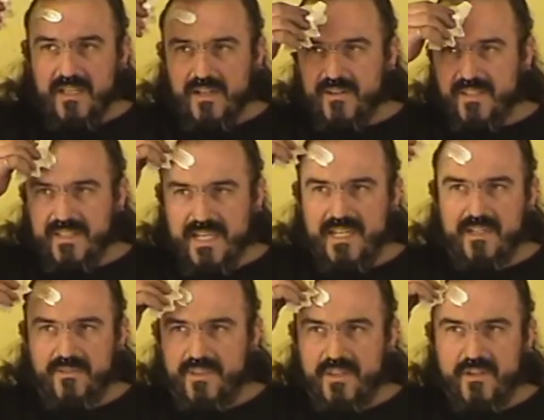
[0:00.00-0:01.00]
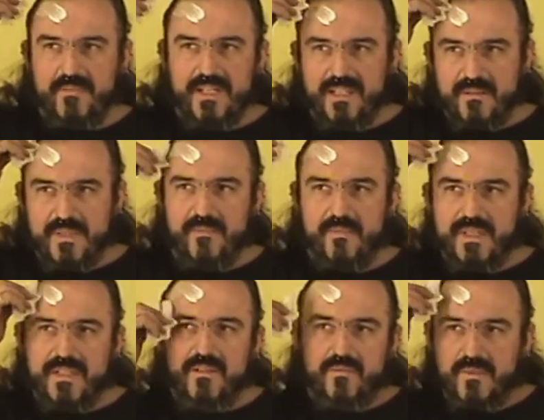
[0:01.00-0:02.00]
I'm going to take out the human element, but
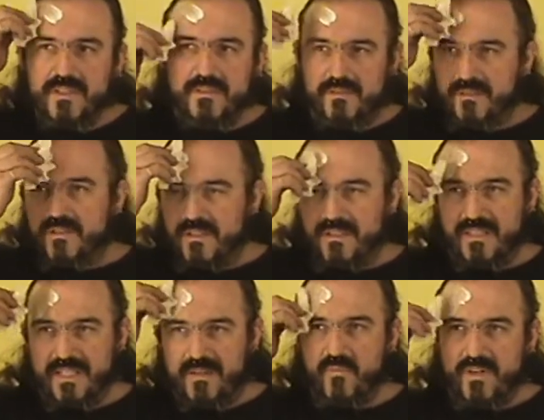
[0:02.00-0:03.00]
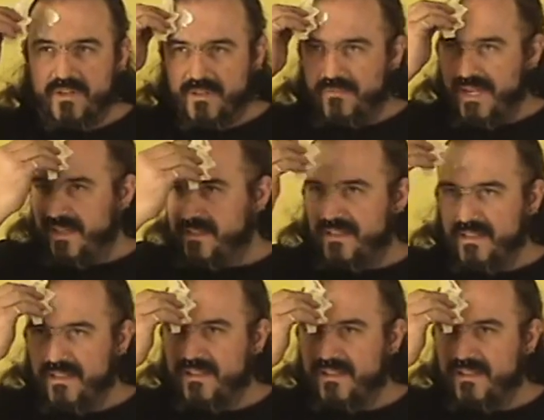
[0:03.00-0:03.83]
I don't want it to look like I'm wearing a mask.